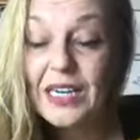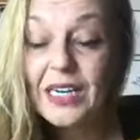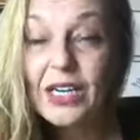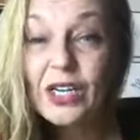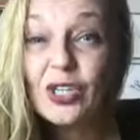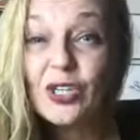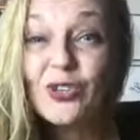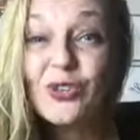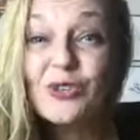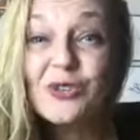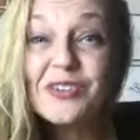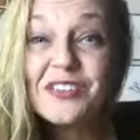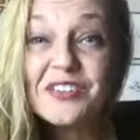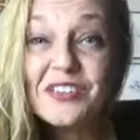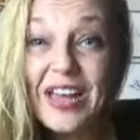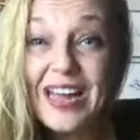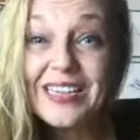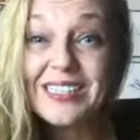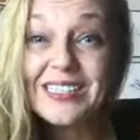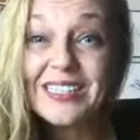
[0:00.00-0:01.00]

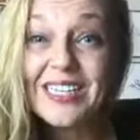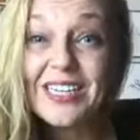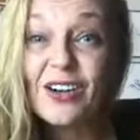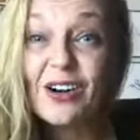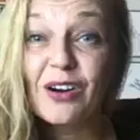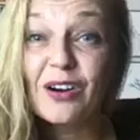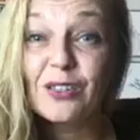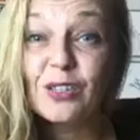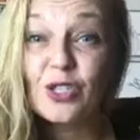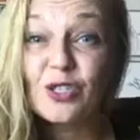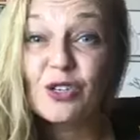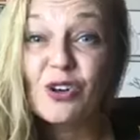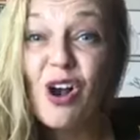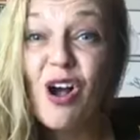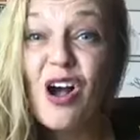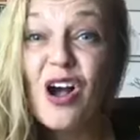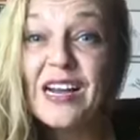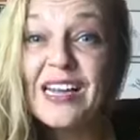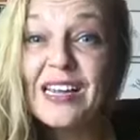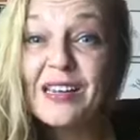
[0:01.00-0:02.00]
utilizing our
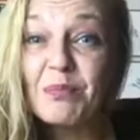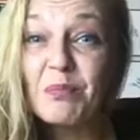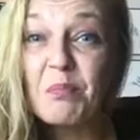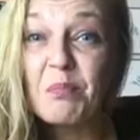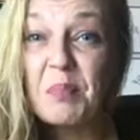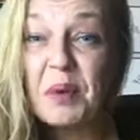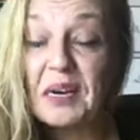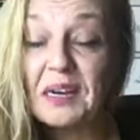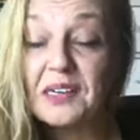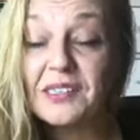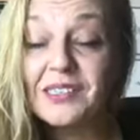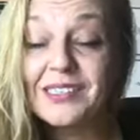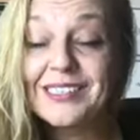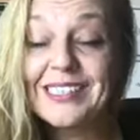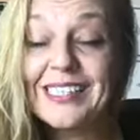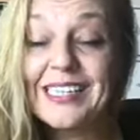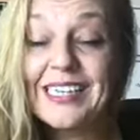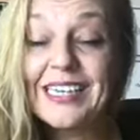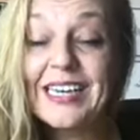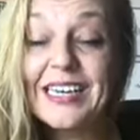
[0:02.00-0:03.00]
strong and
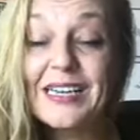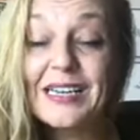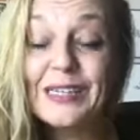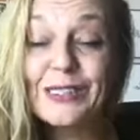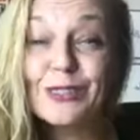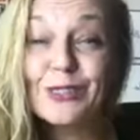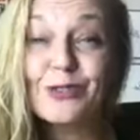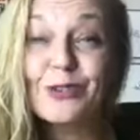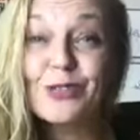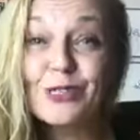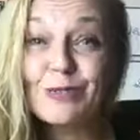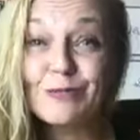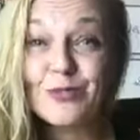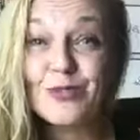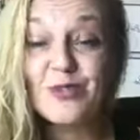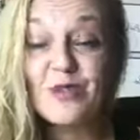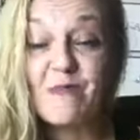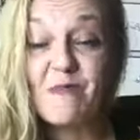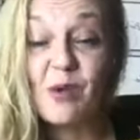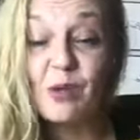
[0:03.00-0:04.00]
barely controllable
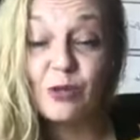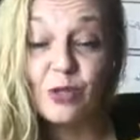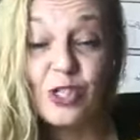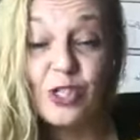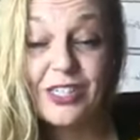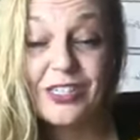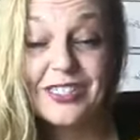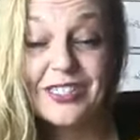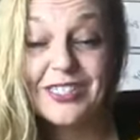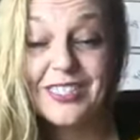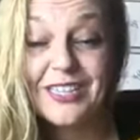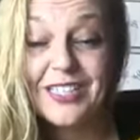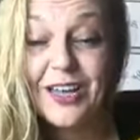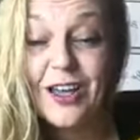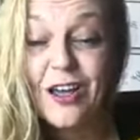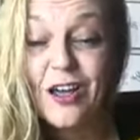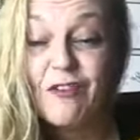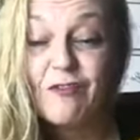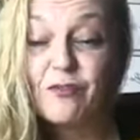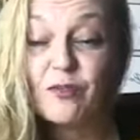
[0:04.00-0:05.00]
emotions
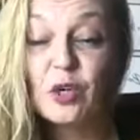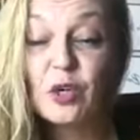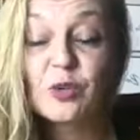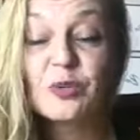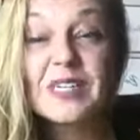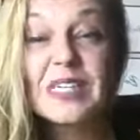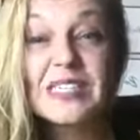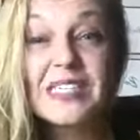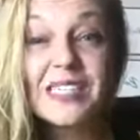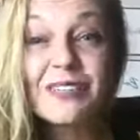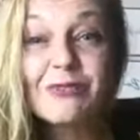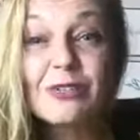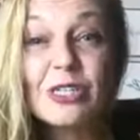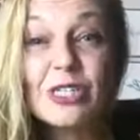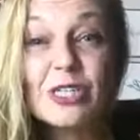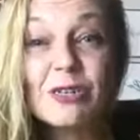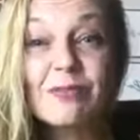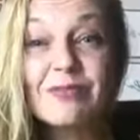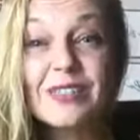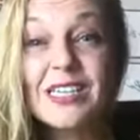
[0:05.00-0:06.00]
for a reason which
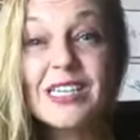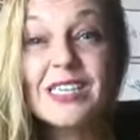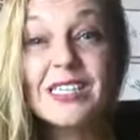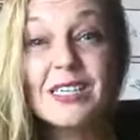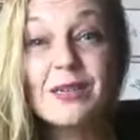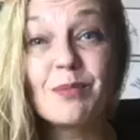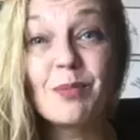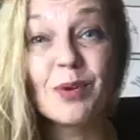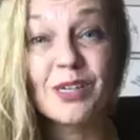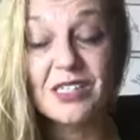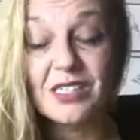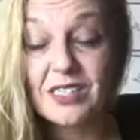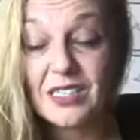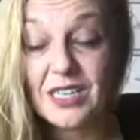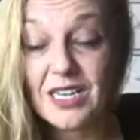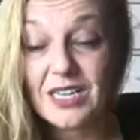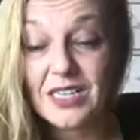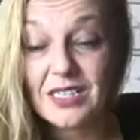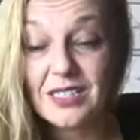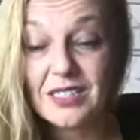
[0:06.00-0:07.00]
something deeper
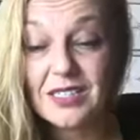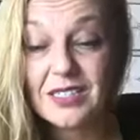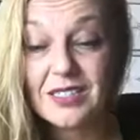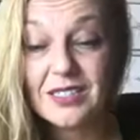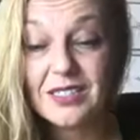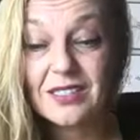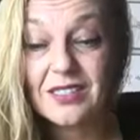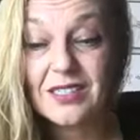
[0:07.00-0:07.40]
exists.